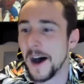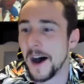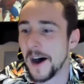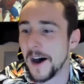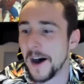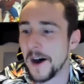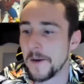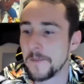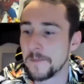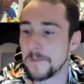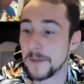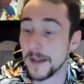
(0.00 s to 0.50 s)

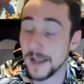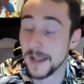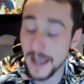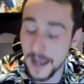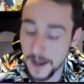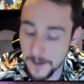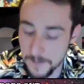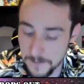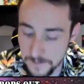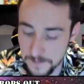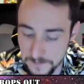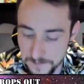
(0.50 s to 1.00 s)
But
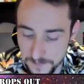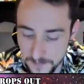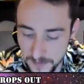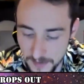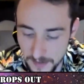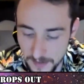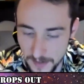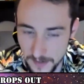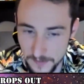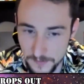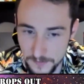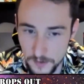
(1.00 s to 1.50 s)
yeah,
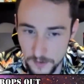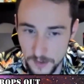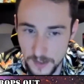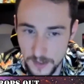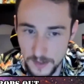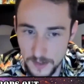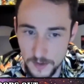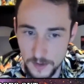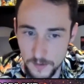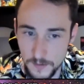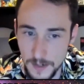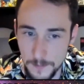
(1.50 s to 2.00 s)
if you
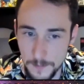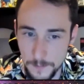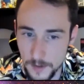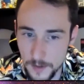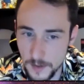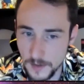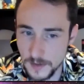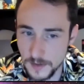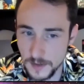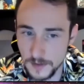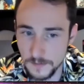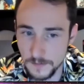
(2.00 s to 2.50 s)
get the right
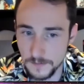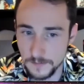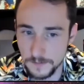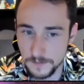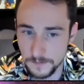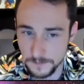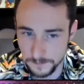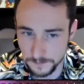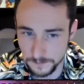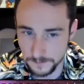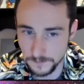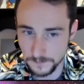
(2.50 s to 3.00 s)
person
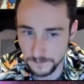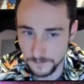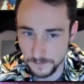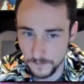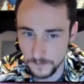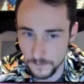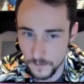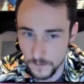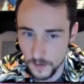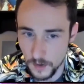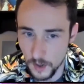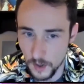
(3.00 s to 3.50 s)

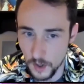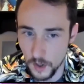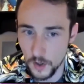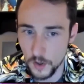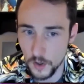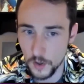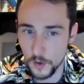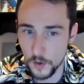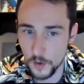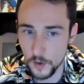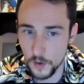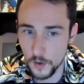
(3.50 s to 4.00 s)

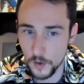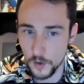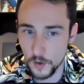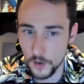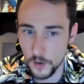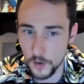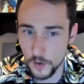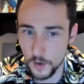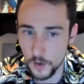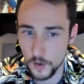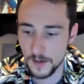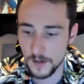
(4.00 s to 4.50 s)

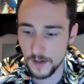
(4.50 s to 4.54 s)
who